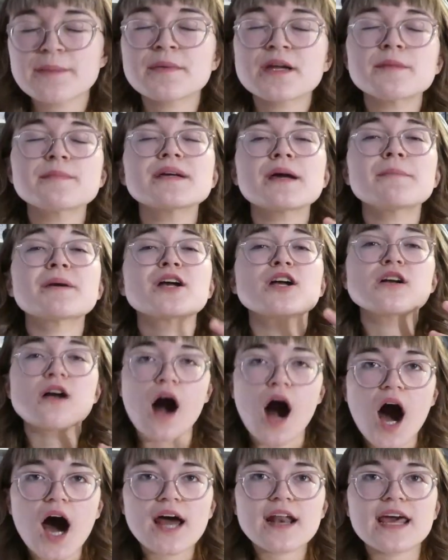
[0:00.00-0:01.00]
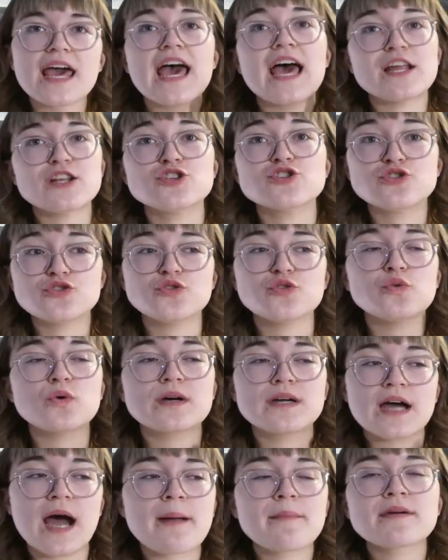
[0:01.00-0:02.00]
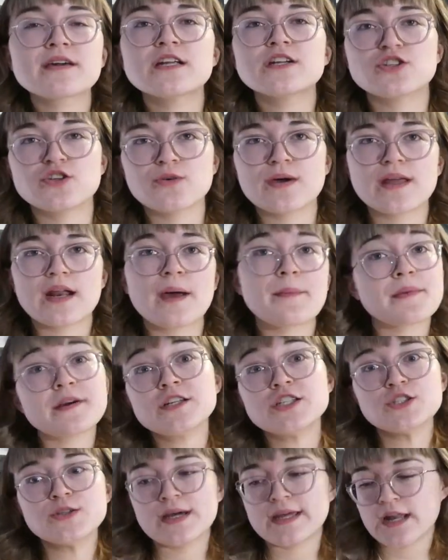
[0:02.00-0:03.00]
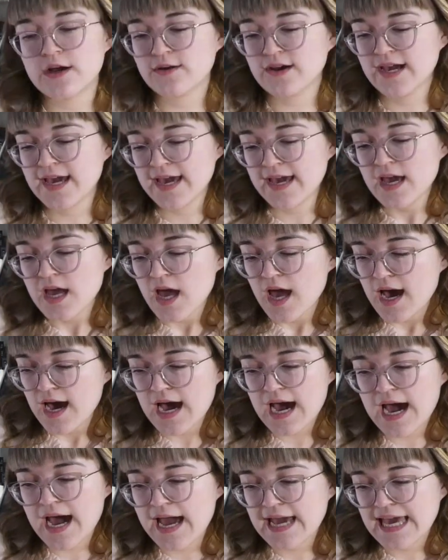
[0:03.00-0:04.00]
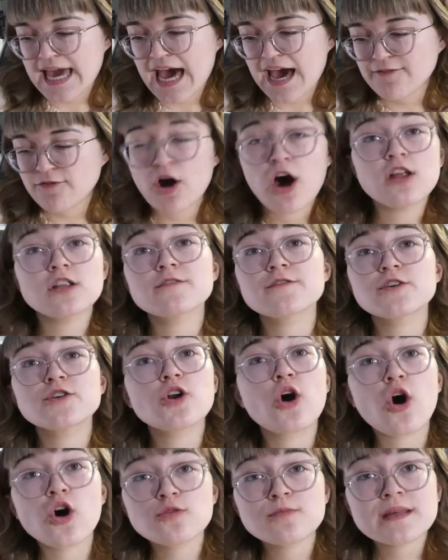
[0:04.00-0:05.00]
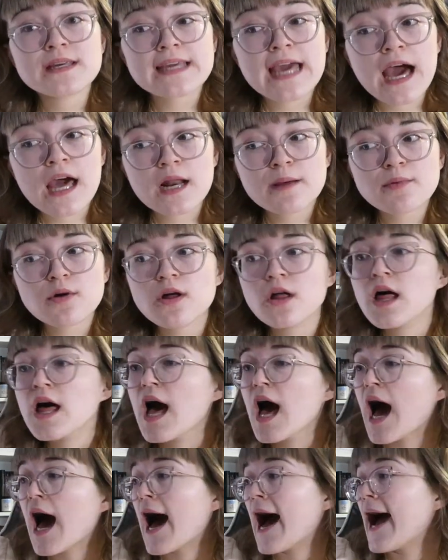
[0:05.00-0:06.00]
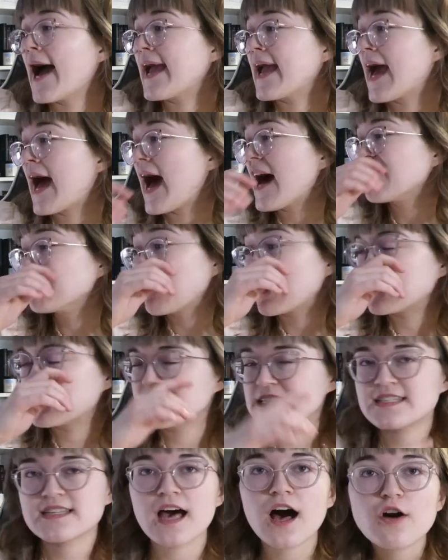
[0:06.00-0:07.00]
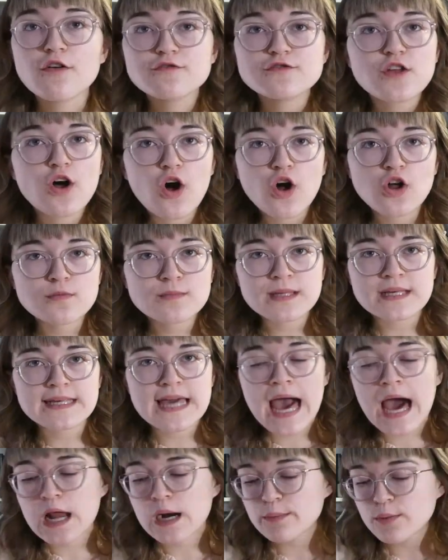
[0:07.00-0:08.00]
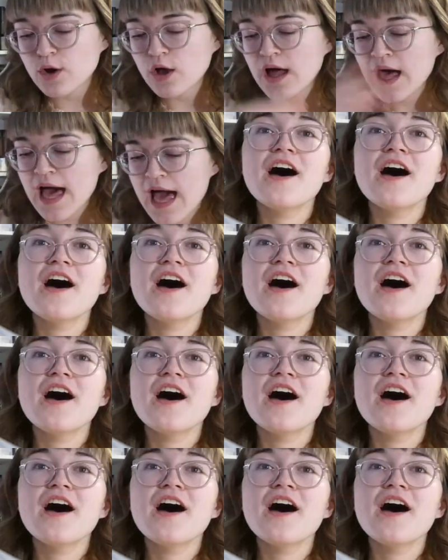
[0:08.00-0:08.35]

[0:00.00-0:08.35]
I'm going to become a god and I'm going to do it, okay? I have all of you to hold me accountable. I have myself to hold me accountable.